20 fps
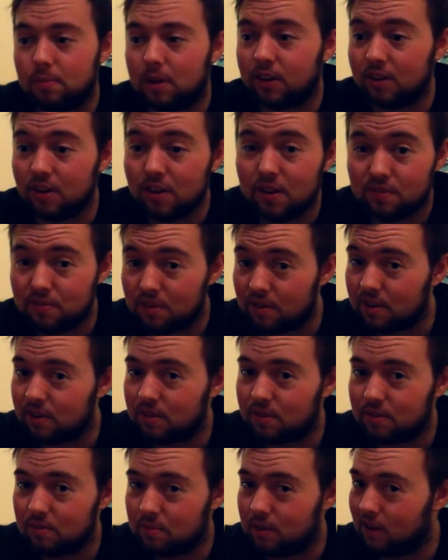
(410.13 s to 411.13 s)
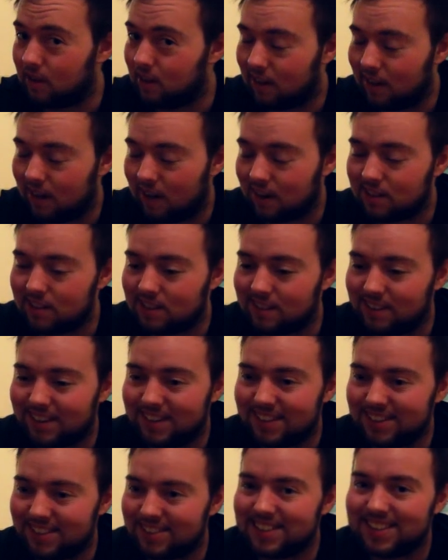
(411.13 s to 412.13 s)
my girlfriend made it, actually,
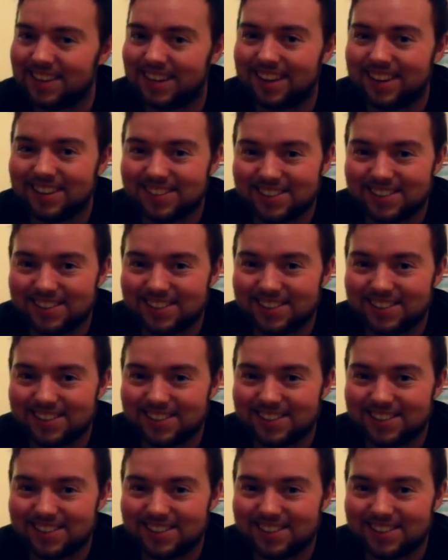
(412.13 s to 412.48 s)
I should say.